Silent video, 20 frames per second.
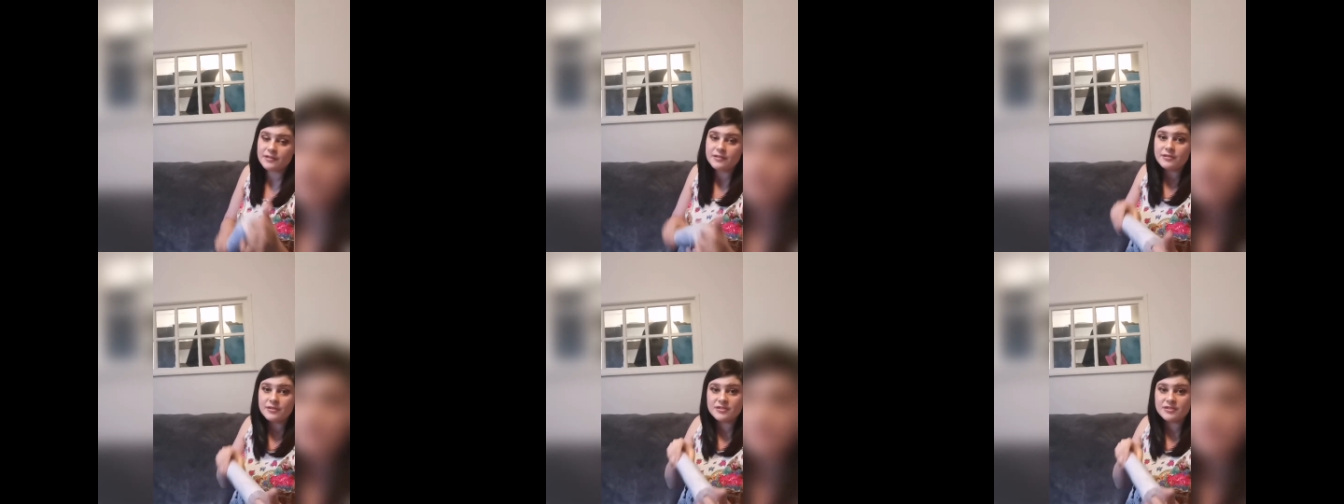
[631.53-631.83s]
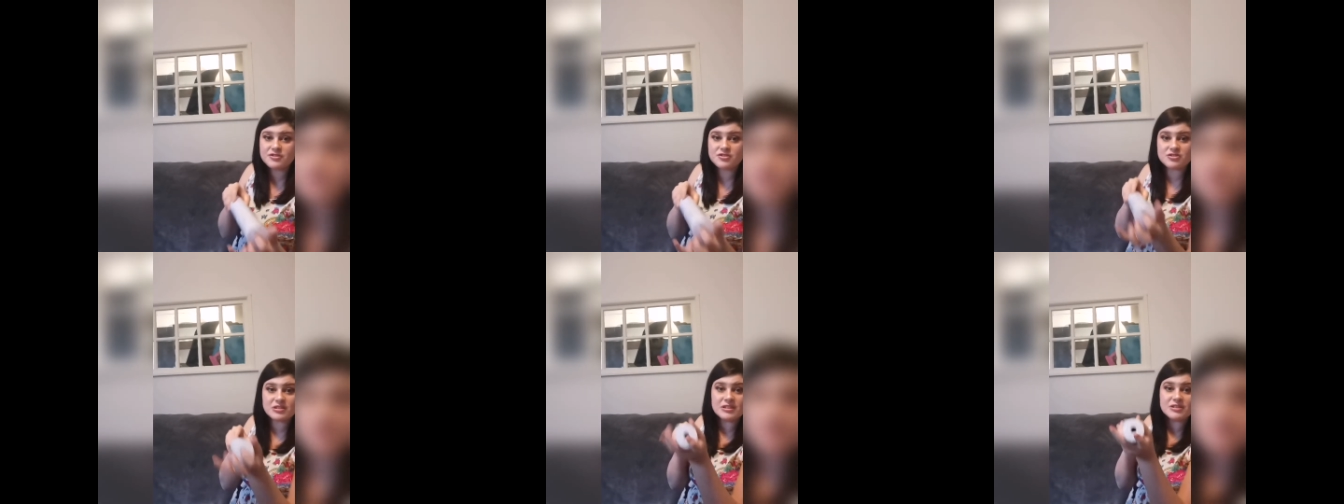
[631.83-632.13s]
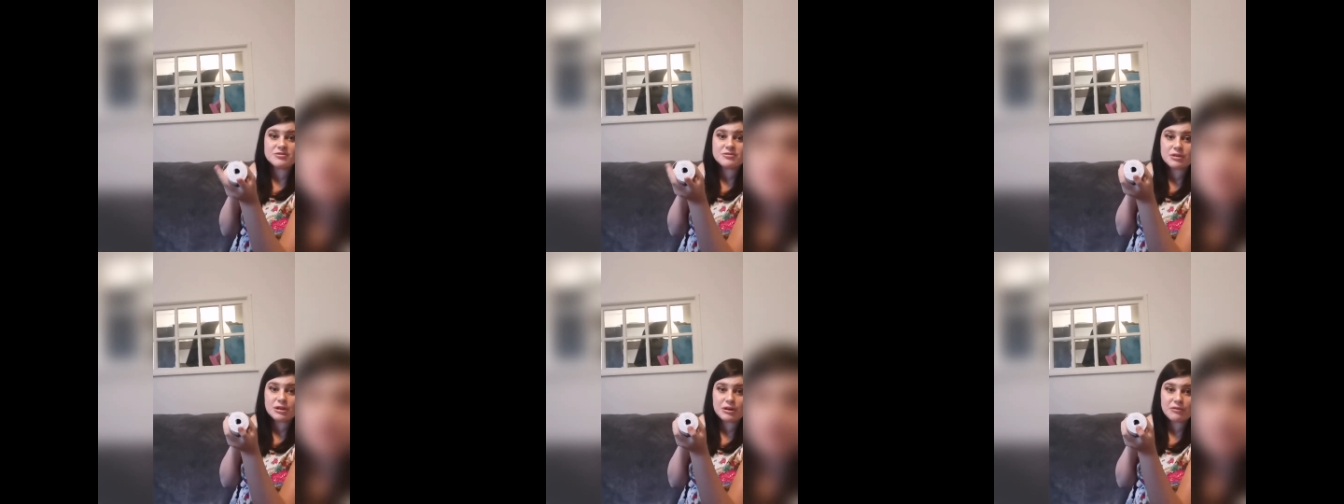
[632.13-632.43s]
So it's just
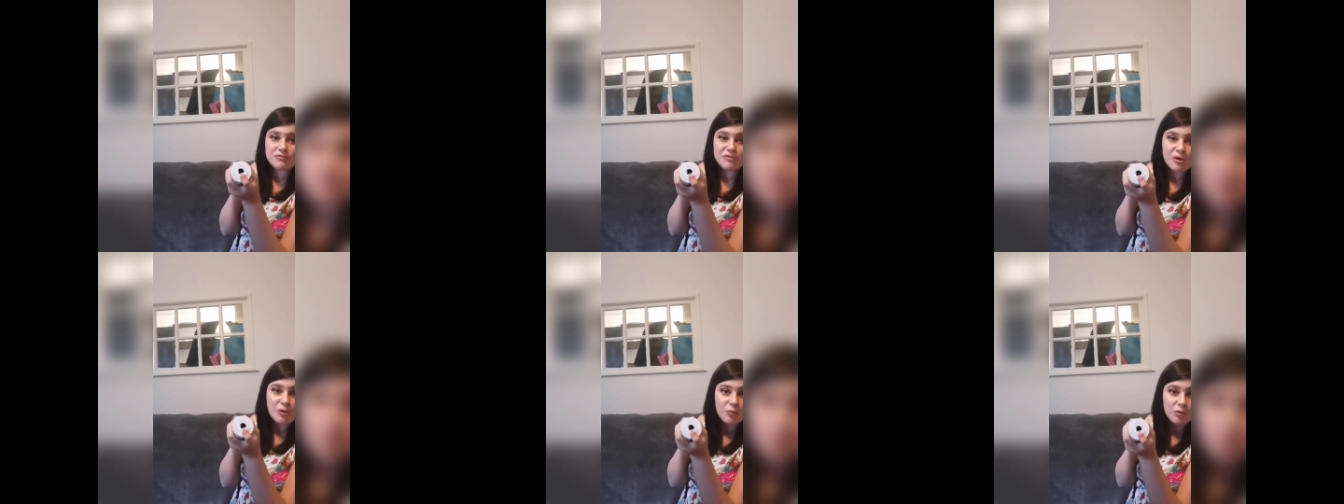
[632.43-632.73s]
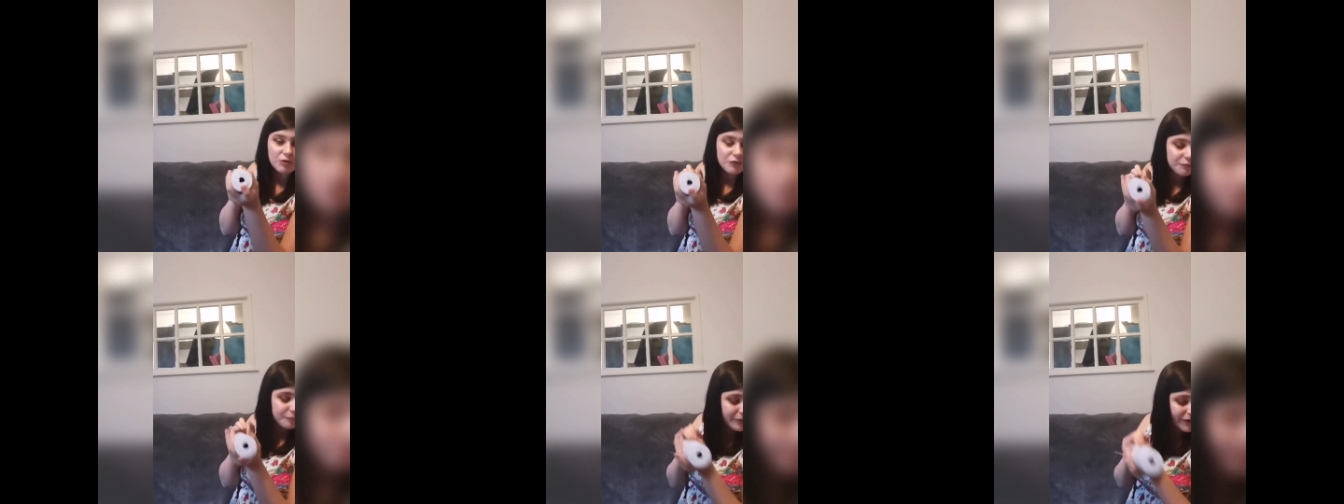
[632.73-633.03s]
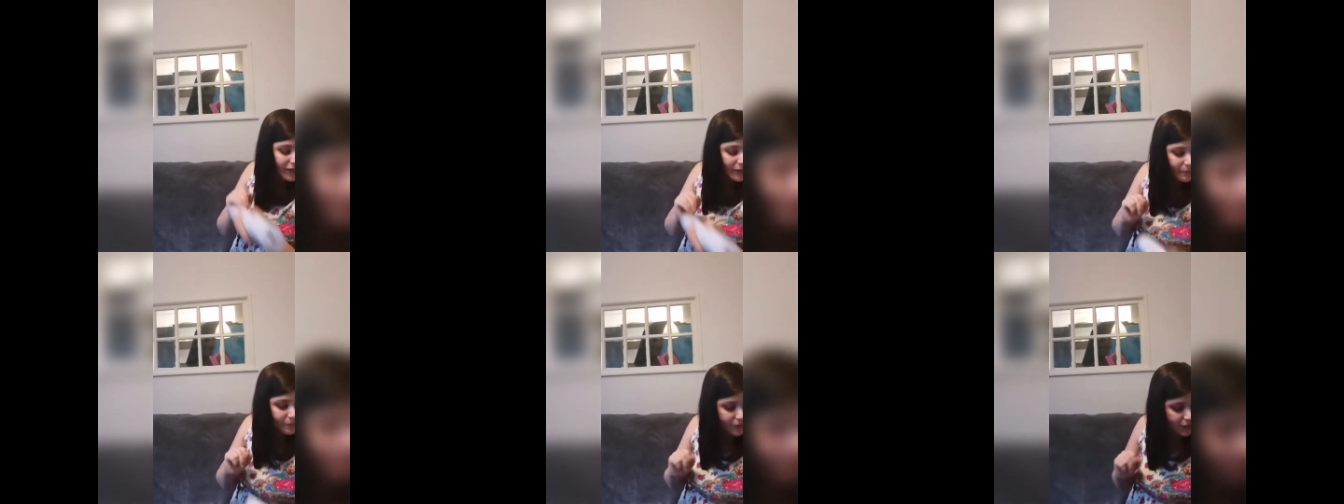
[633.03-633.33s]
literally a roll of
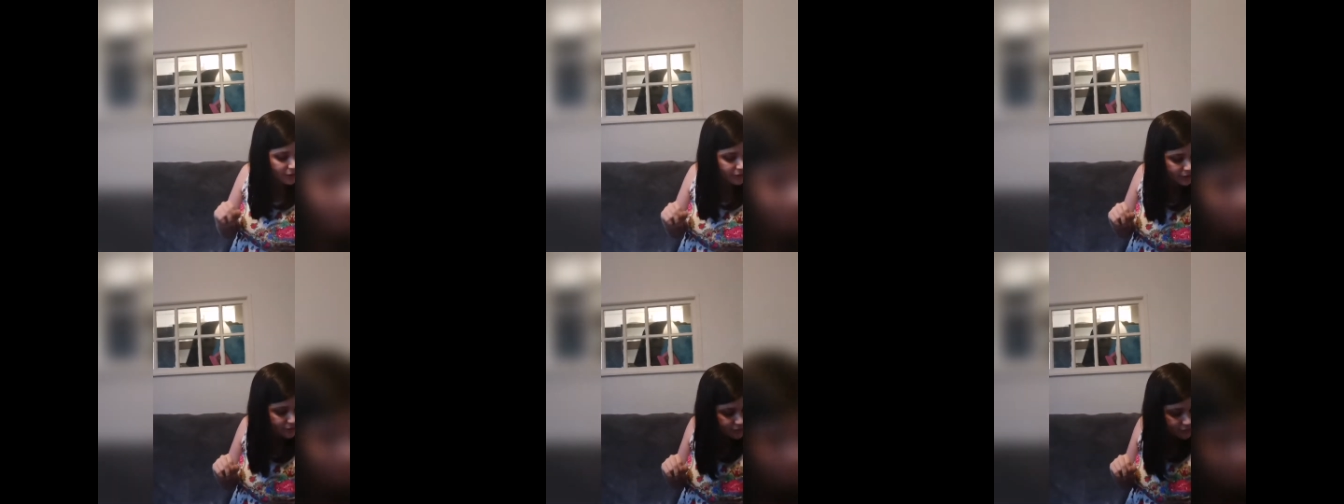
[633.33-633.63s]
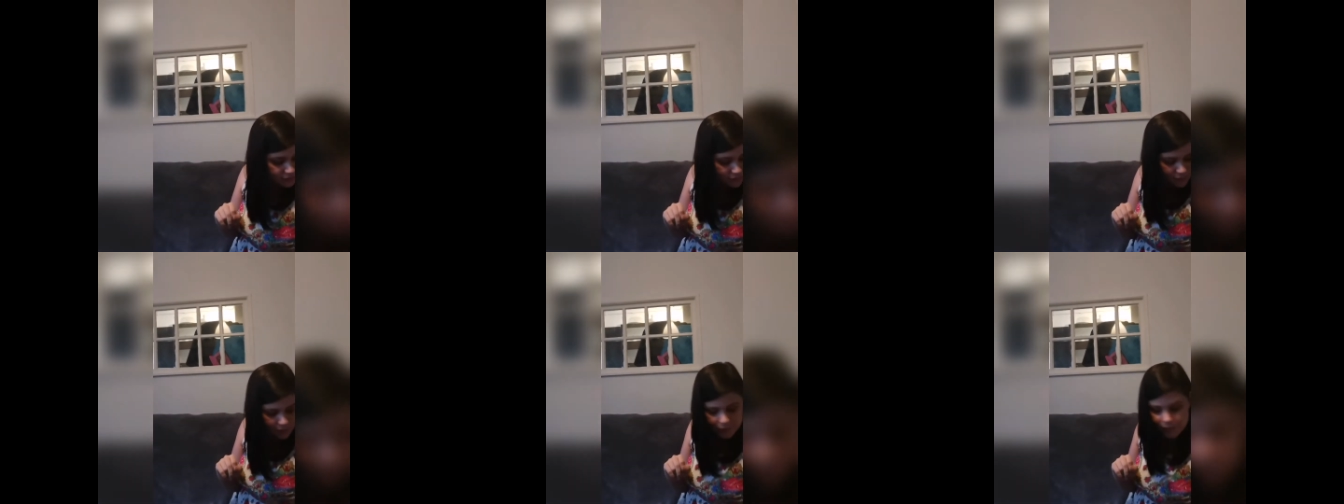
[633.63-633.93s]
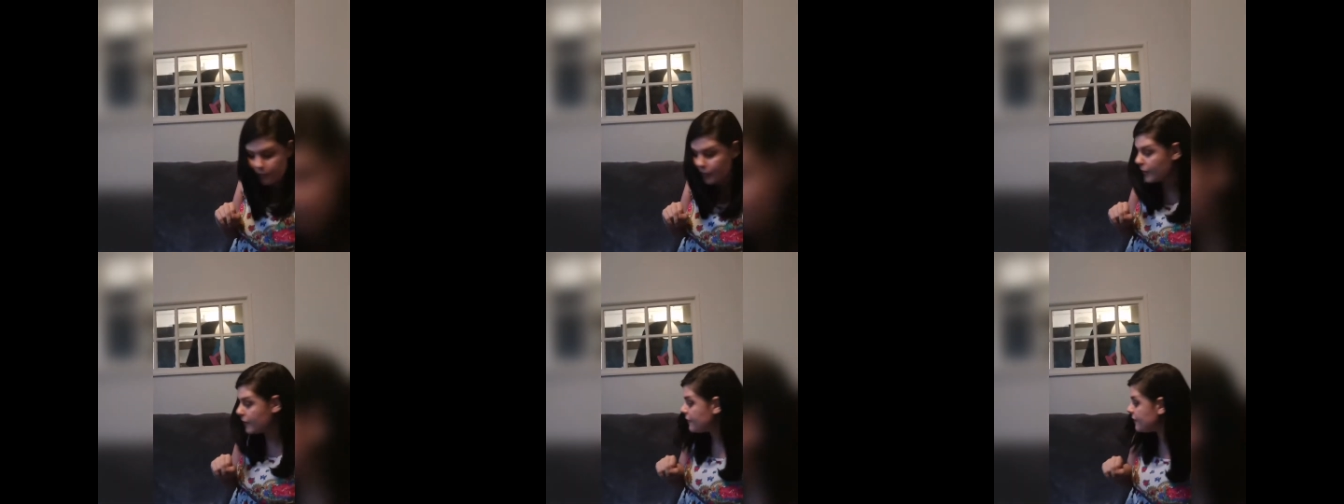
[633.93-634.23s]
paper
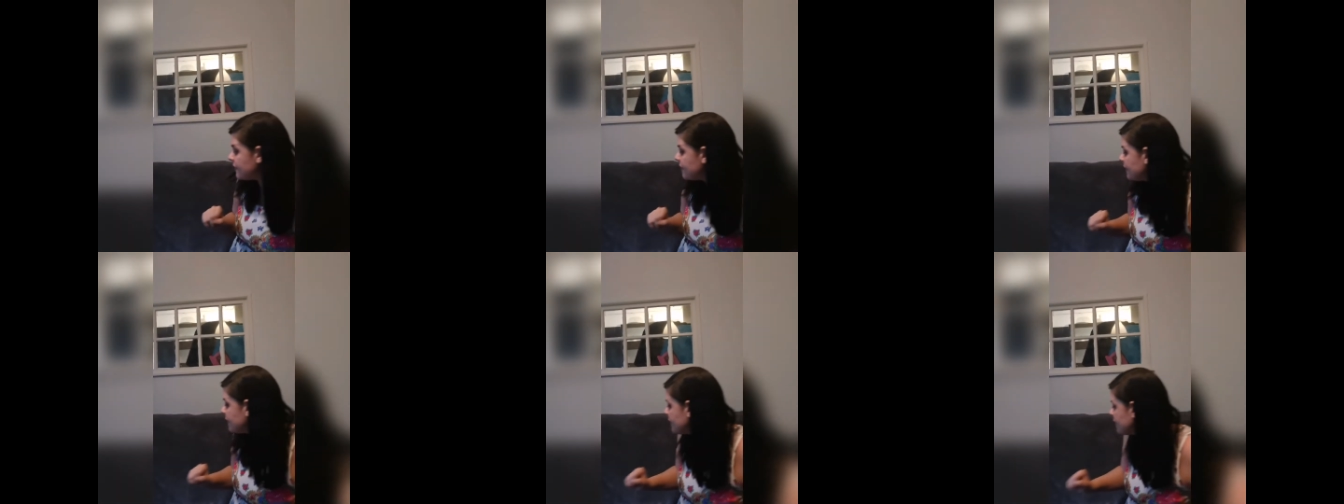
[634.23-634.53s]
for his